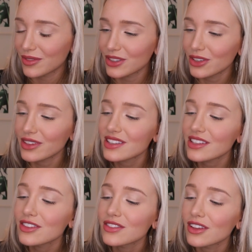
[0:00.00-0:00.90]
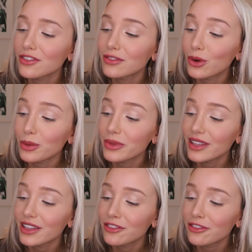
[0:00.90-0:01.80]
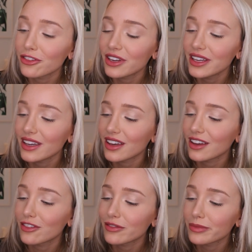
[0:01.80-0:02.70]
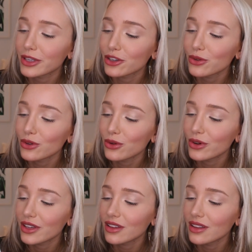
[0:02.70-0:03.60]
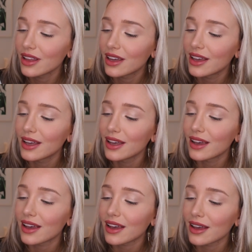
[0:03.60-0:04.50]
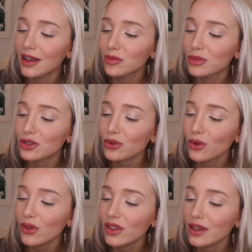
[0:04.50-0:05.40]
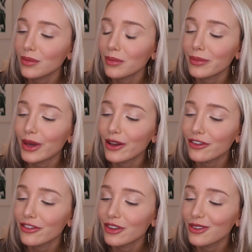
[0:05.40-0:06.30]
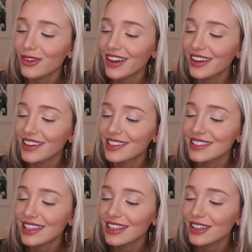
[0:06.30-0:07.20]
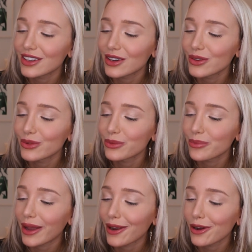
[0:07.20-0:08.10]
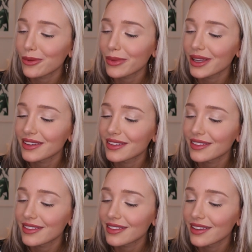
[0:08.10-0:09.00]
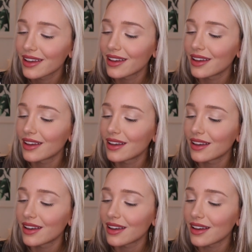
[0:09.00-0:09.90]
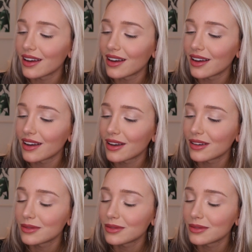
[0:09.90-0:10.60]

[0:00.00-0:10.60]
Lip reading: So this is a formula free of mineral oil, petroleum, paraffin wax, silicone, parabens, and